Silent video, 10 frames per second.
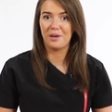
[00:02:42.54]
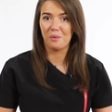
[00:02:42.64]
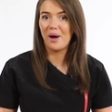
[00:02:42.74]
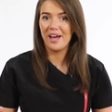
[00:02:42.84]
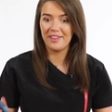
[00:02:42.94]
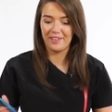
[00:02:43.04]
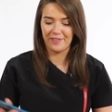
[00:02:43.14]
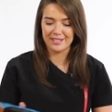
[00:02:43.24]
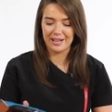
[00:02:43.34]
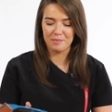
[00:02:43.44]
quiet that
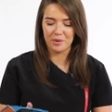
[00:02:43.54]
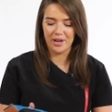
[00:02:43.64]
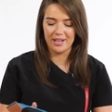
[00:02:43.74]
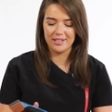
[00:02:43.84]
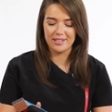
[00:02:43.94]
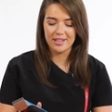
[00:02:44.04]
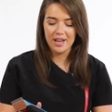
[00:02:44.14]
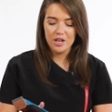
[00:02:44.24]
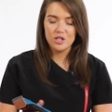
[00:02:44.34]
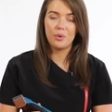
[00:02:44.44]
this clipper is.
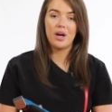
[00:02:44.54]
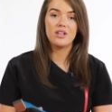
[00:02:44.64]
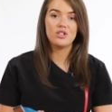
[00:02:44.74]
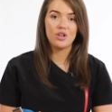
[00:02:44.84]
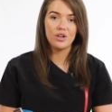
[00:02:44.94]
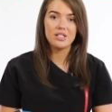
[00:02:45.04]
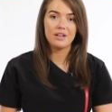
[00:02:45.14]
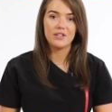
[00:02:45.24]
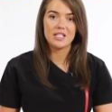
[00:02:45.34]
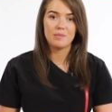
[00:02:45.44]
So it has two
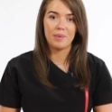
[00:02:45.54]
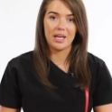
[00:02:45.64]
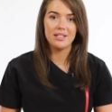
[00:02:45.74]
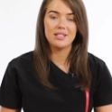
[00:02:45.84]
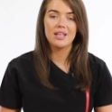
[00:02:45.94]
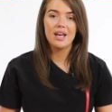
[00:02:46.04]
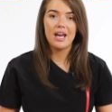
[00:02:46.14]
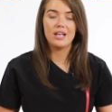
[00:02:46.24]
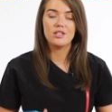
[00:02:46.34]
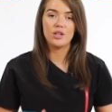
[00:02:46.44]
different speeds.
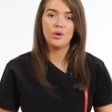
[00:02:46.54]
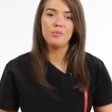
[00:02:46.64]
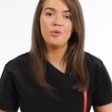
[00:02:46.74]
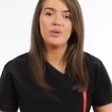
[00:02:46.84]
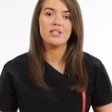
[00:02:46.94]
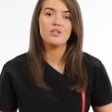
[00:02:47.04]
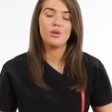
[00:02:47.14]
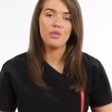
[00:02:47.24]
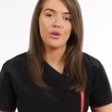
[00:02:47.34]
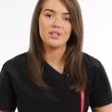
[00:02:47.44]
Uh, slow mode is
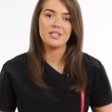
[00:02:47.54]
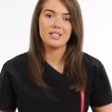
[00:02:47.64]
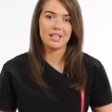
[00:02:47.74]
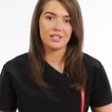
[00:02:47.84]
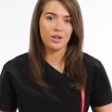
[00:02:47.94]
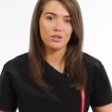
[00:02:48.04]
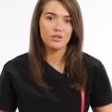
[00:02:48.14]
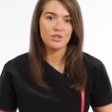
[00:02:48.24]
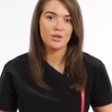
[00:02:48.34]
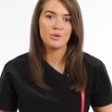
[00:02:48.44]

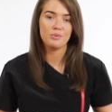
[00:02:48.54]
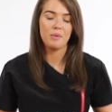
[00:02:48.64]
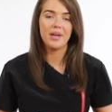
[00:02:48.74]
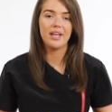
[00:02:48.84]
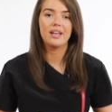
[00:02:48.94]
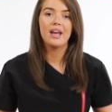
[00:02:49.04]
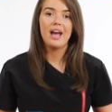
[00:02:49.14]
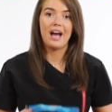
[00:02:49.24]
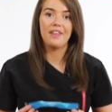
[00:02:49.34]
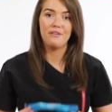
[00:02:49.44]
2,600 strokes per minute,
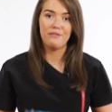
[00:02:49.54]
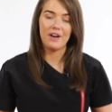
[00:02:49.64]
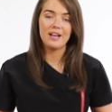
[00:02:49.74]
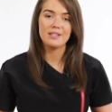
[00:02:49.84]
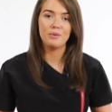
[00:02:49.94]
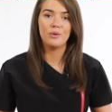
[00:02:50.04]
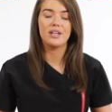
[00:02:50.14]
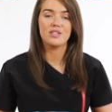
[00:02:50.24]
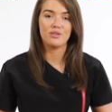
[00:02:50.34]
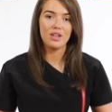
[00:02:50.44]
and the fast mode
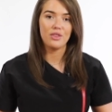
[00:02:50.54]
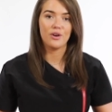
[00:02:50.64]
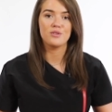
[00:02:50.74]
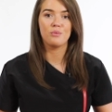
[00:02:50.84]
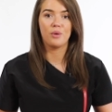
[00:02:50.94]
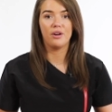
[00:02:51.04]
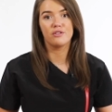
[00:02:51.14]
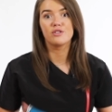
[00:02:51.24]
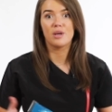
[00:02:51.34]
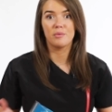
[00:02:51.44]
is
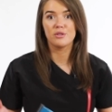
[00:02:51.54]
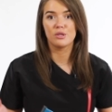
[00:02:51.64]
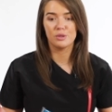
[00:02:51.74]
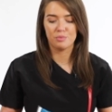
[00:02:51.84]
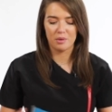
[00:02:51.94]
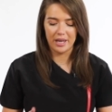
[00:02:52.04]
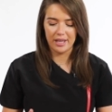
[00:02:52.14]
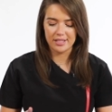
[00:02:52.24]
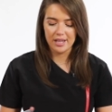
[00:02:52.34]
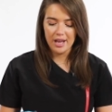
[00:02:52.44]
3,100 double strokes per
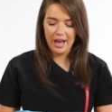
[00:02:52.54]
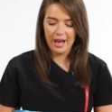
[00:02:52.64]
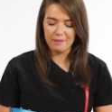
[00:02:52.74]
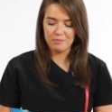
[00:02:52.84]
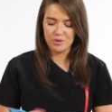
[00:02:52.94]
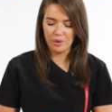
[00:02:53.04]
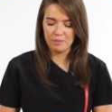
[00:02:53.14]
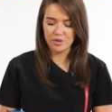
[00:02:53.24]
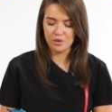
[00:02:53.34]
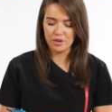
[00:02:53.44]
minute. Um, so
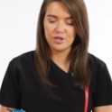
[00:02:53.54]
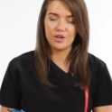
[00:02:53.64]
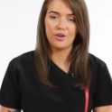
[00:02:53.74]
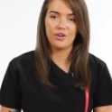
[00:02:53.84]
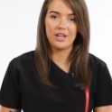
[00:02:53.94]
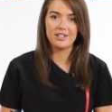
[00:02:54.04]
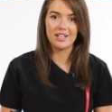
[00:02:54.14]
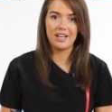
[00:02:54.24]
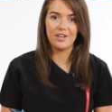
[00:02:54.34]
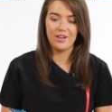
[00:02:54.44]
I'm just gonna turn it on here to
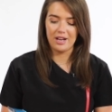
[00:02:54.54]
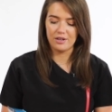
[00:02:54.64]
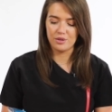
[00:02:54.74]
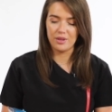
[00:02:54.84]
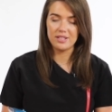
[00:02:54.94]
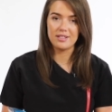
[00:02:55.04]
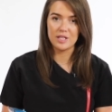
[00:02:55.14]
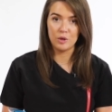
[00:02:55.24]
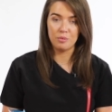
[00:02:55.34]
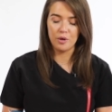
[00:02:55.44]
let you hear. So this is
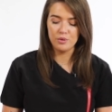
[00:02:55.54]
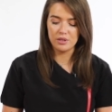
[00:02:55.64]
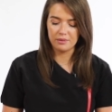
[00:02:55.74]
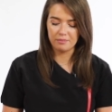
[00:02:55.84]
slow mode.